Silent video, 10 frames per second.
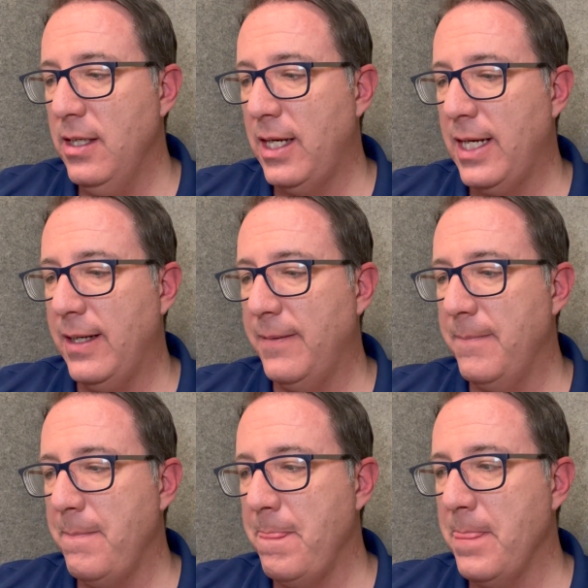
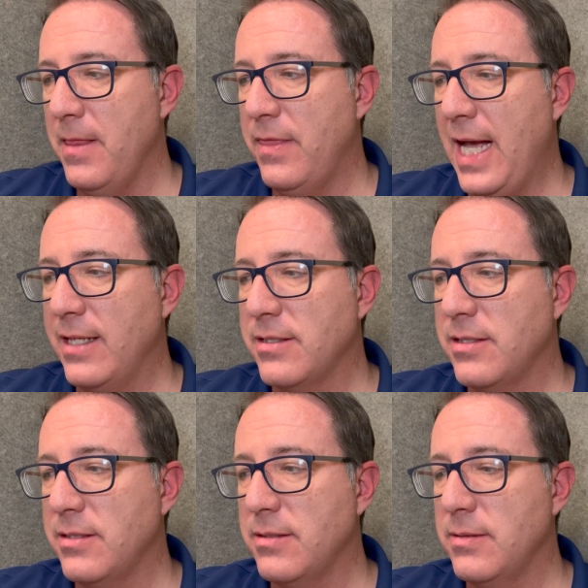Um,
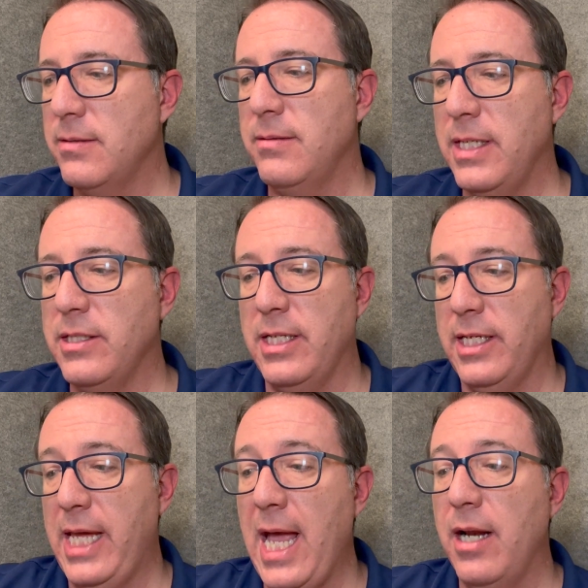that's it,
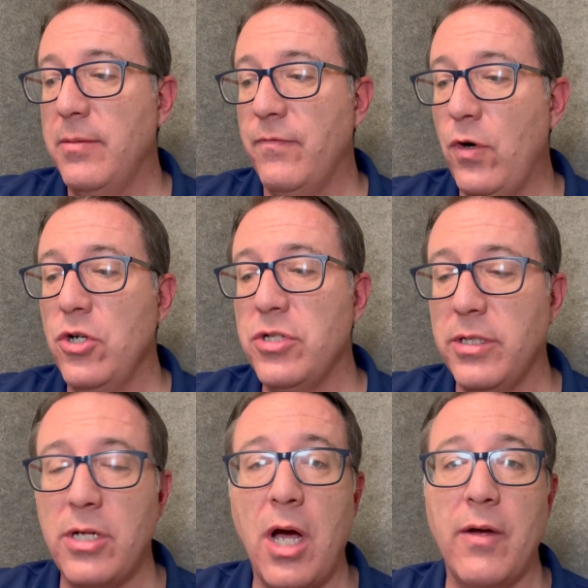it can virgin
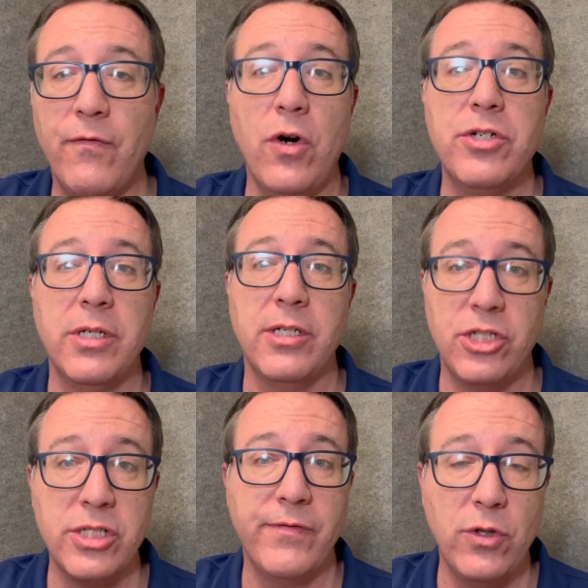dot virgin
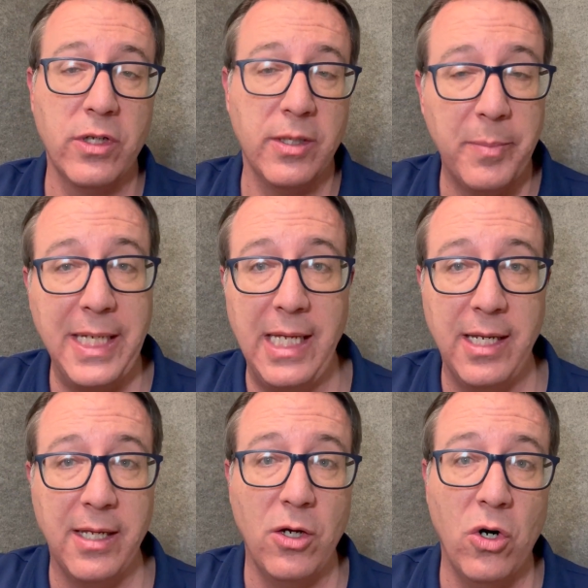just if you look at the
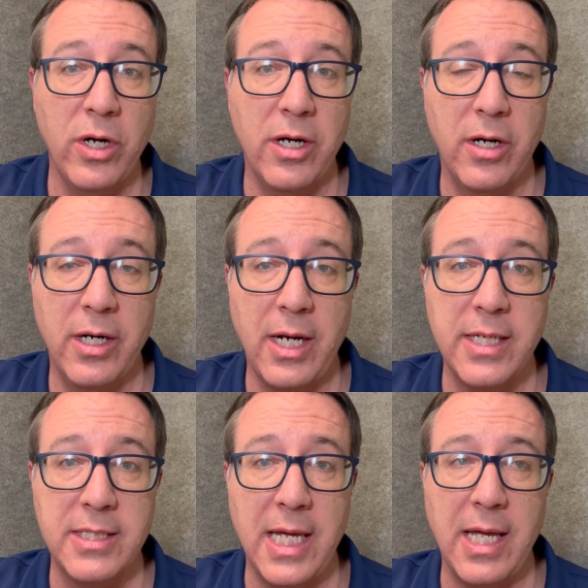beginning earlier in
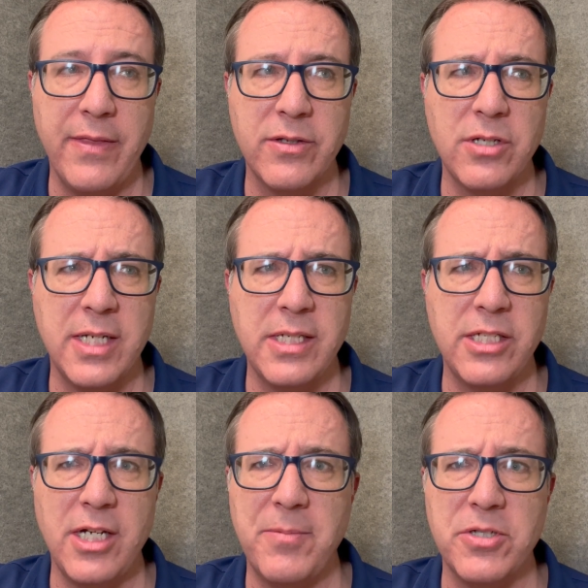isaiah i think it's isaiah
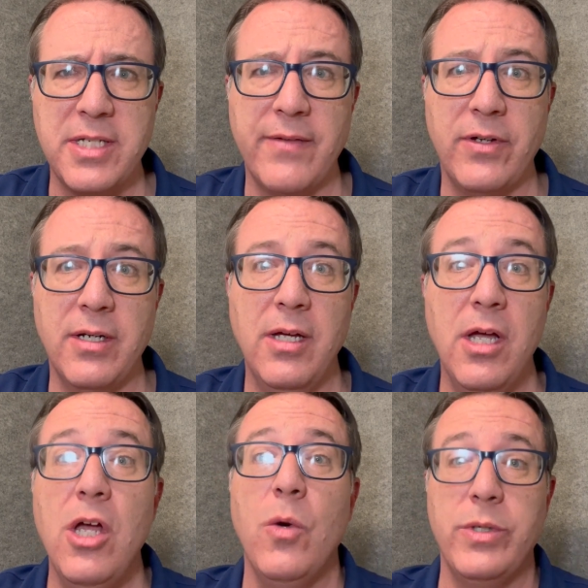chapter 7
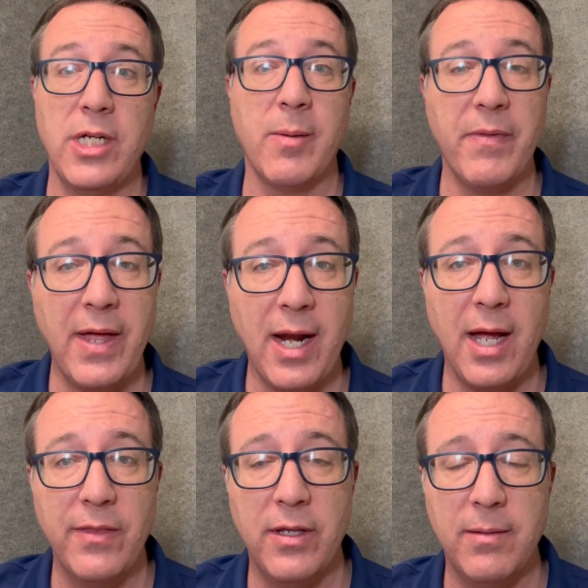we talk about that uh,
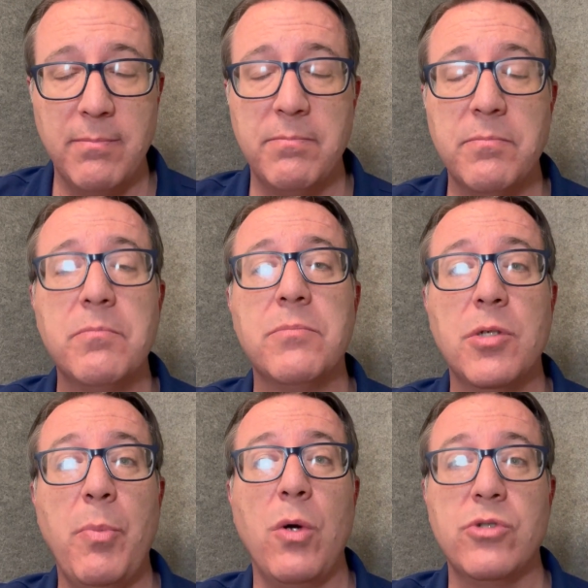the
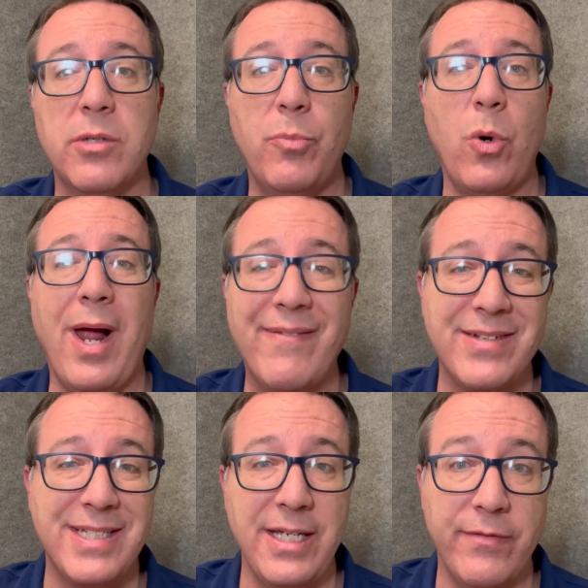supposed
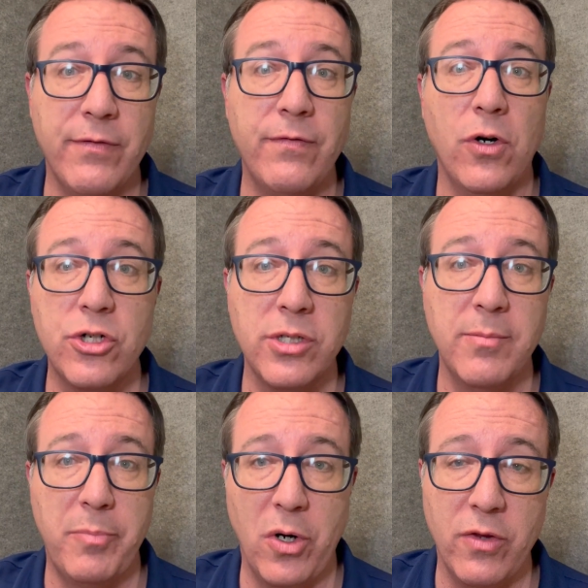prophecy of a virgin
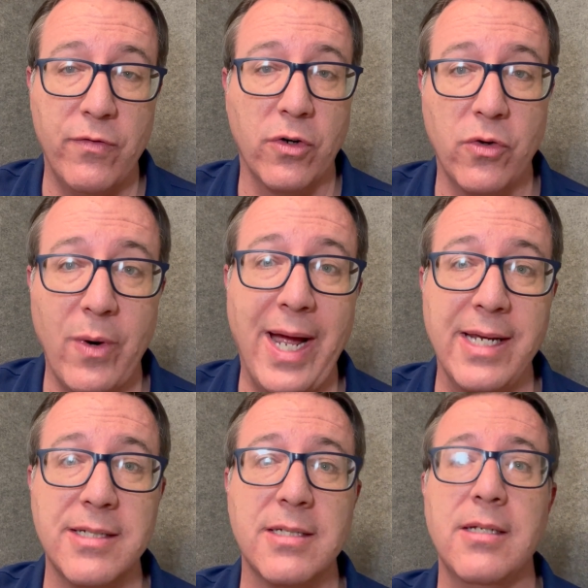birth for
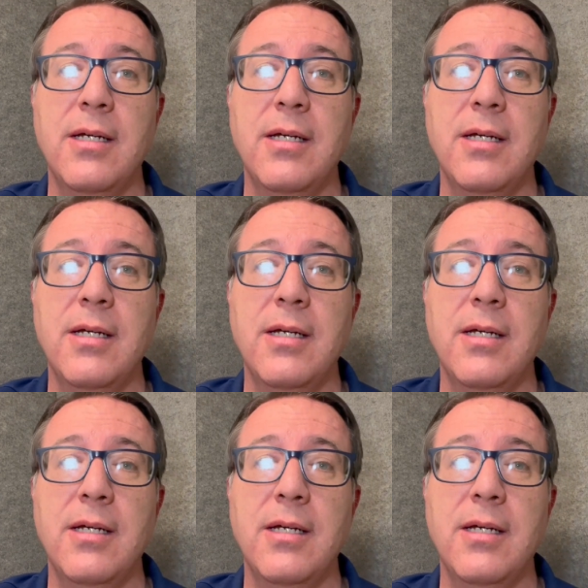christ